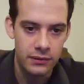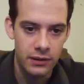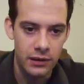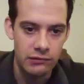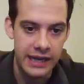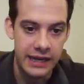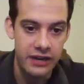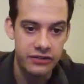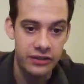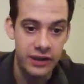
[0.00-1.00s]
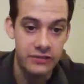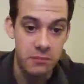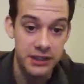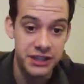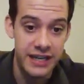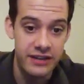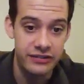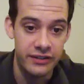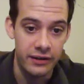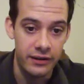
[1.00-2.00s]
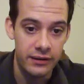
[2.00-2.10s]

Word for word: recognition is much easier.